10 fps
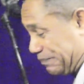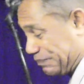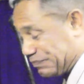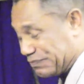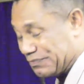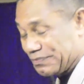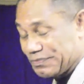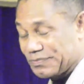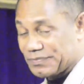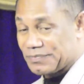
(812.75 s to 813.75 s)

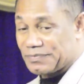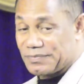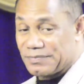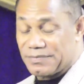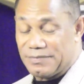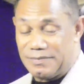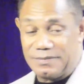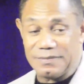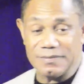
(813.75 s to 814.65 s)
Nothing is said.